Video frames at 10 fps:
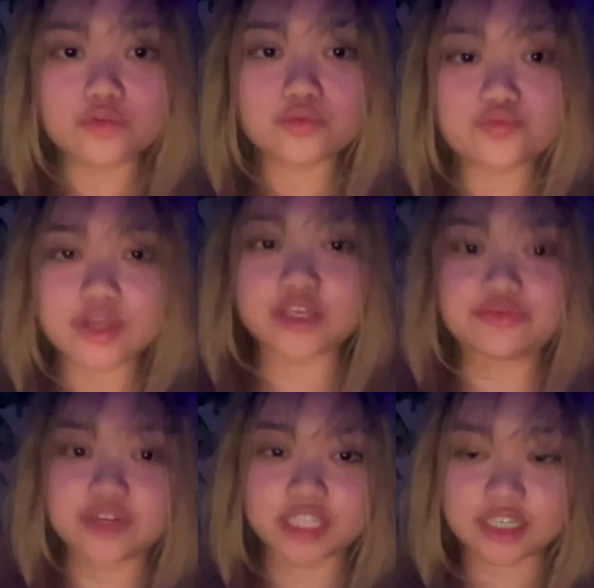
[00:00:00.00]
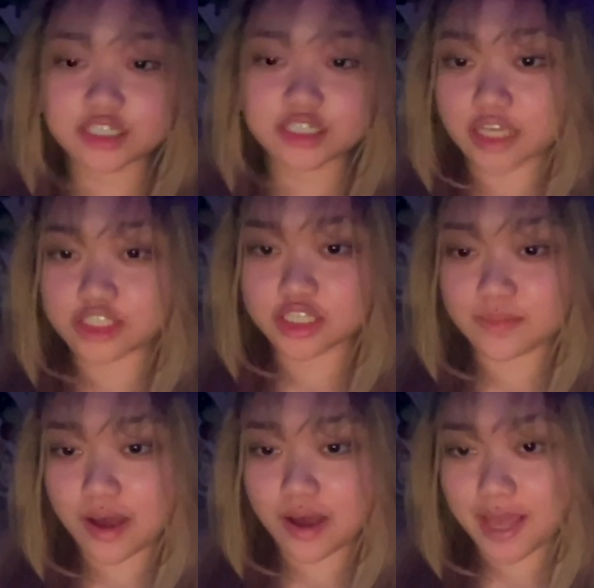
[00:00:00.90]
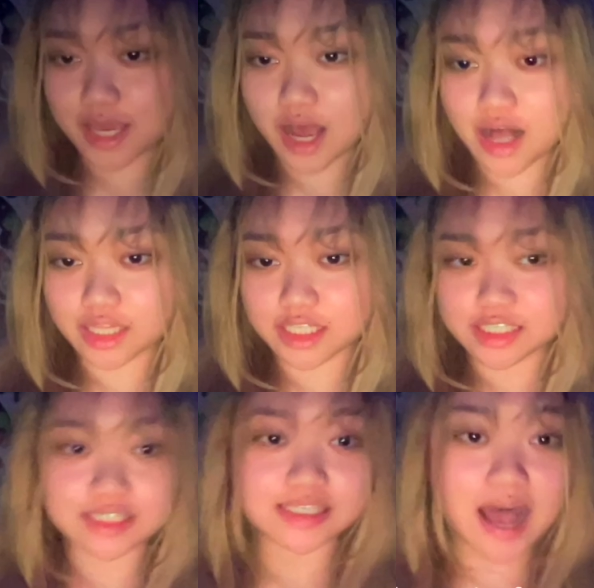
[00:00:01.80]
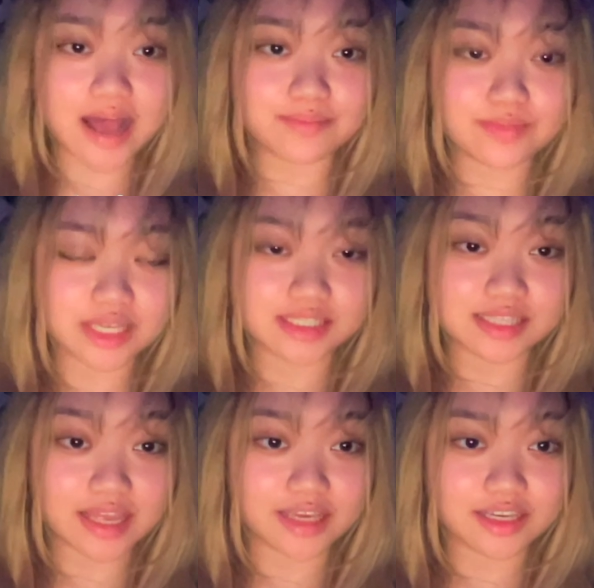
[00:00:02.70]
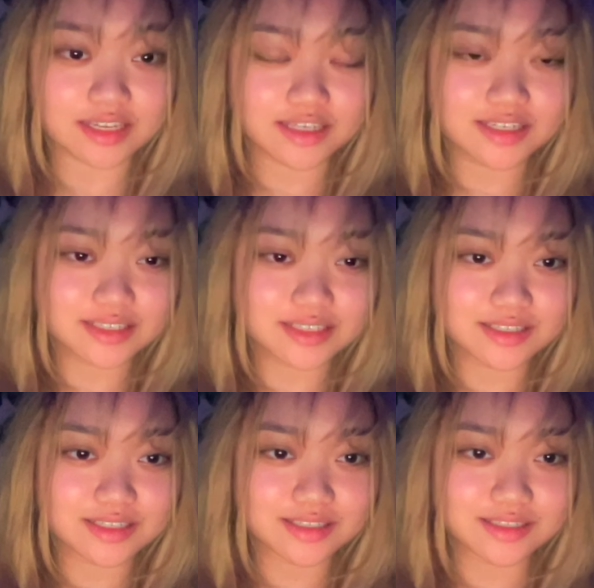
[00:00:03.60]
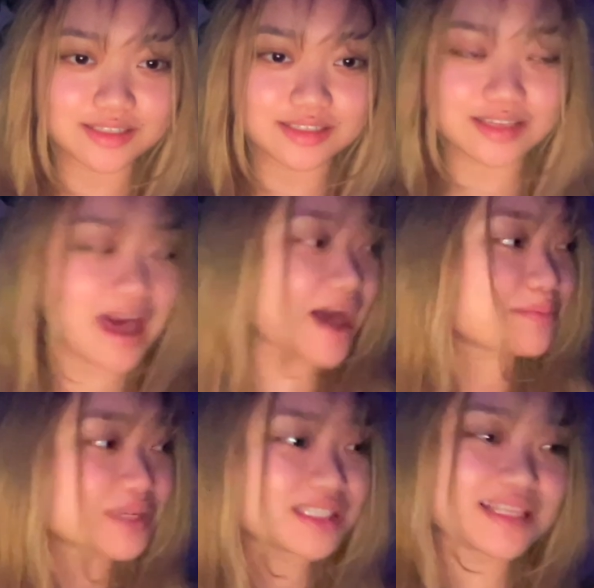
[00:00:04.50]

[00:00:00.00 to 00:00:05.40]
Really fun interjection about my college is I missed, like, I missed the